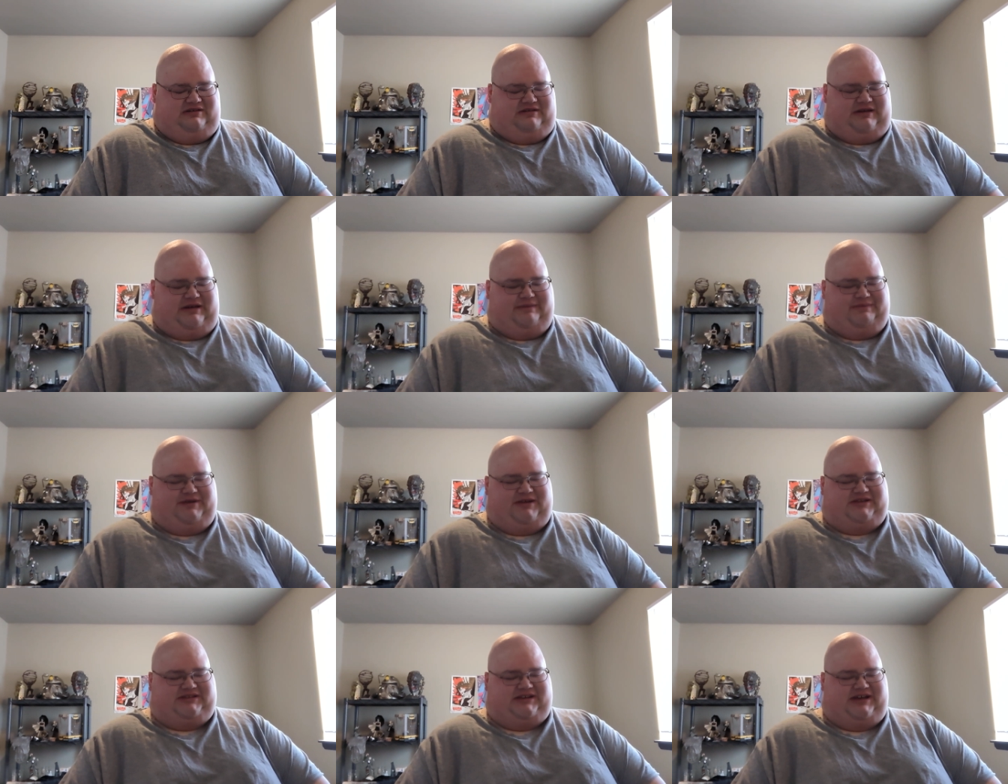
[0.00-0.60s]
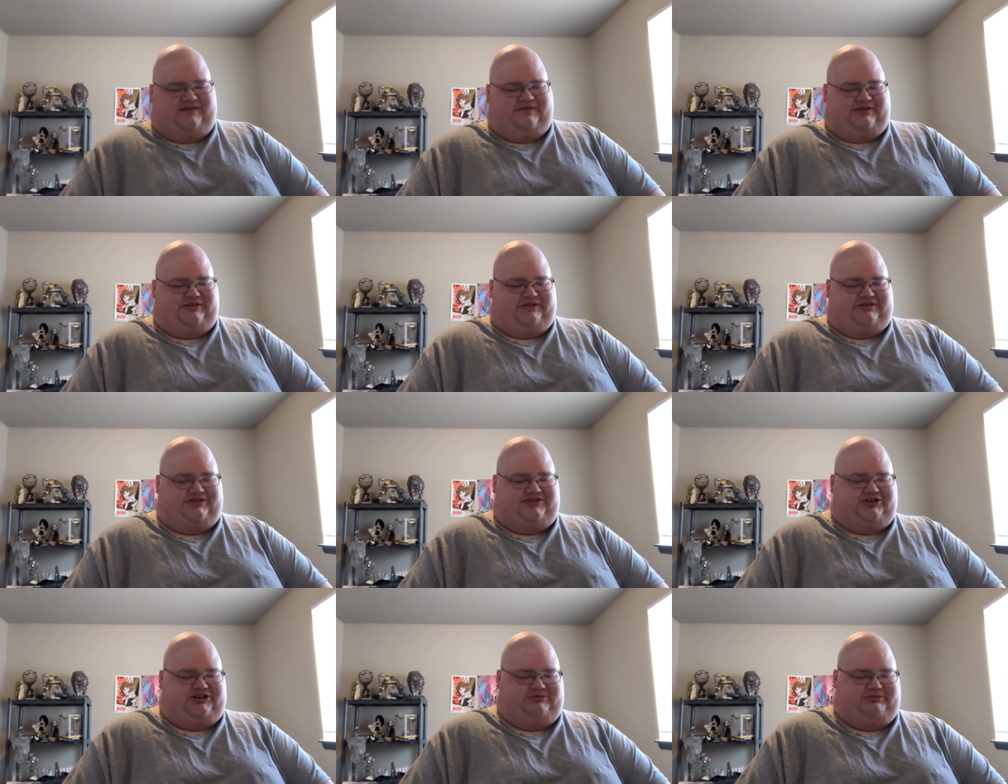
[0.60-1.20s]

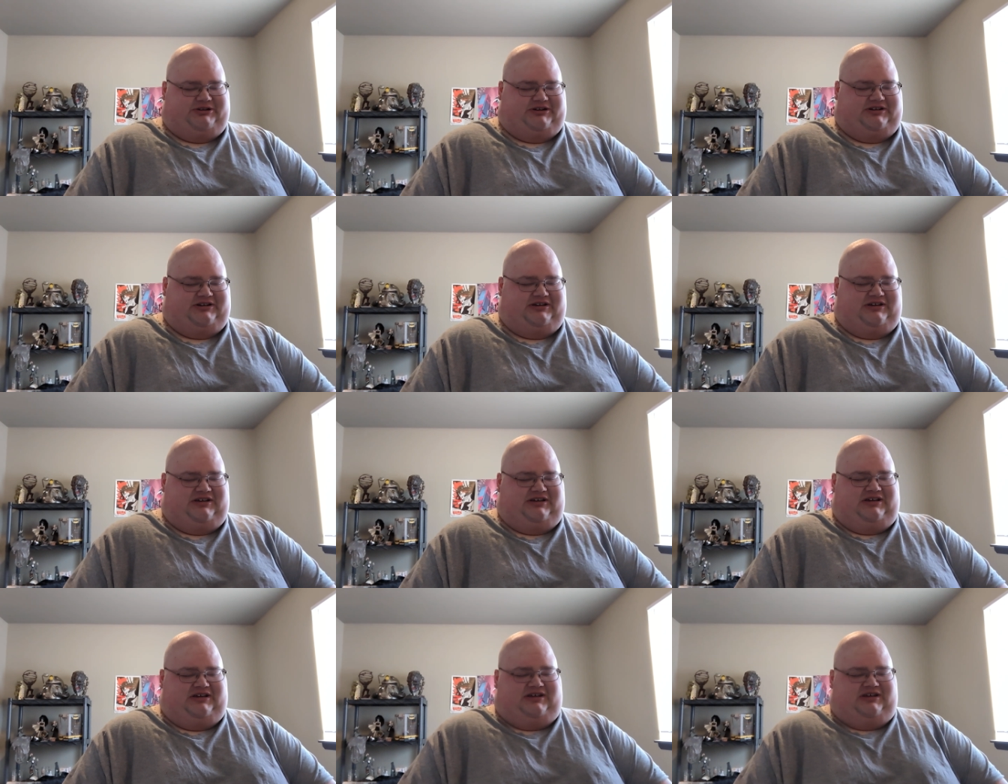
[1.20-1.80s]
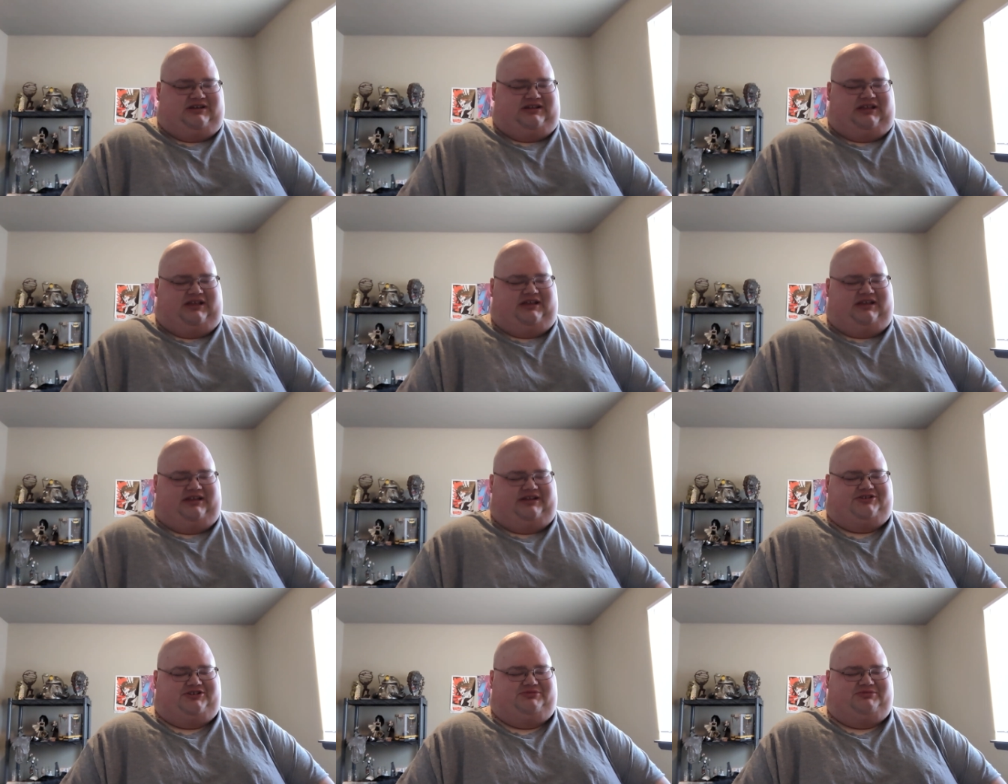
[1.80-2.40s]
a German
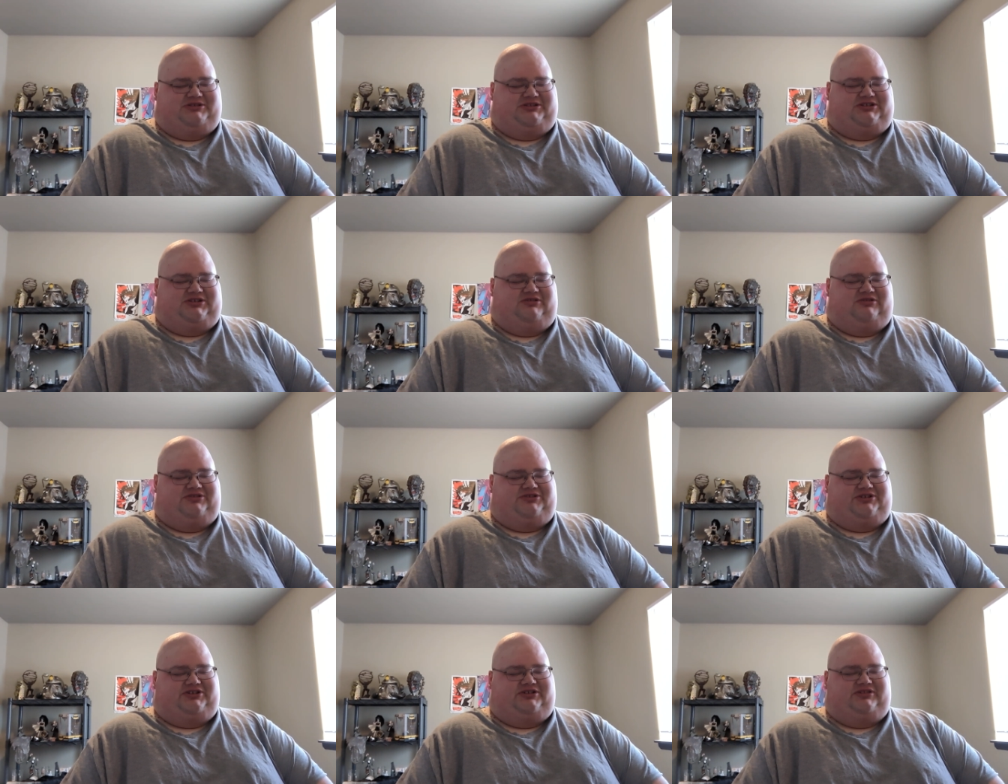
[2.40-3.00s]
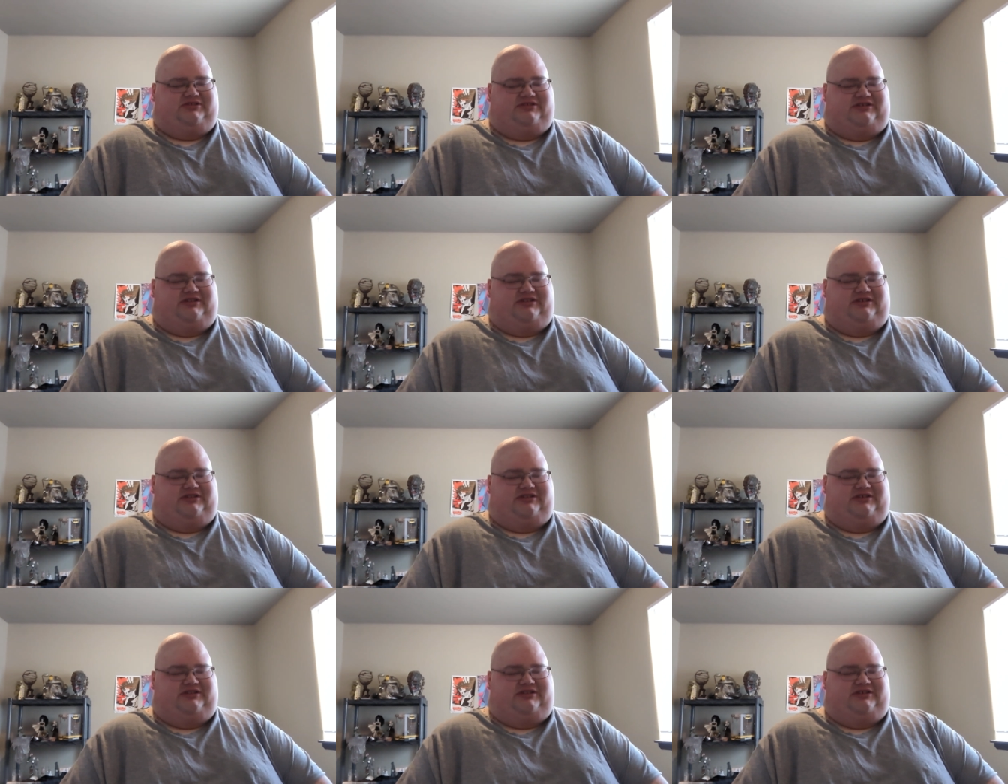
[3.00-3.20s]
soldier,